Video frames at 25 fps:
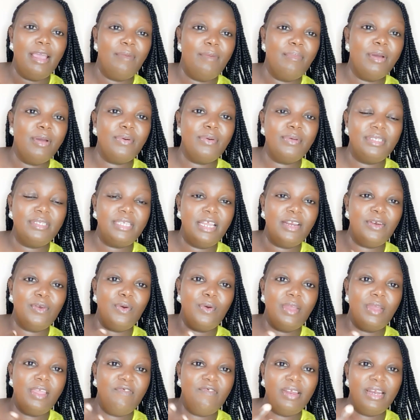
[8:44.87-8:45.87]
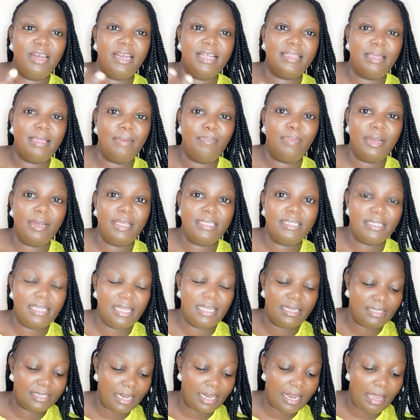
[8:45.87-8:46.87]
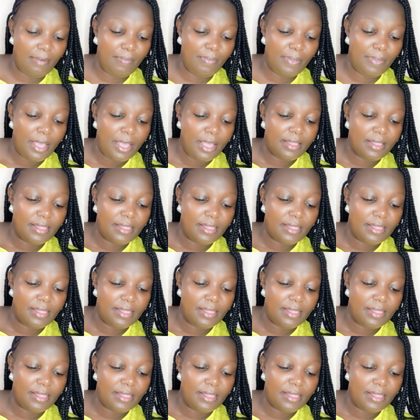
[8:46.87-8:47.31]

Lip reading: because I know even at the place that I am,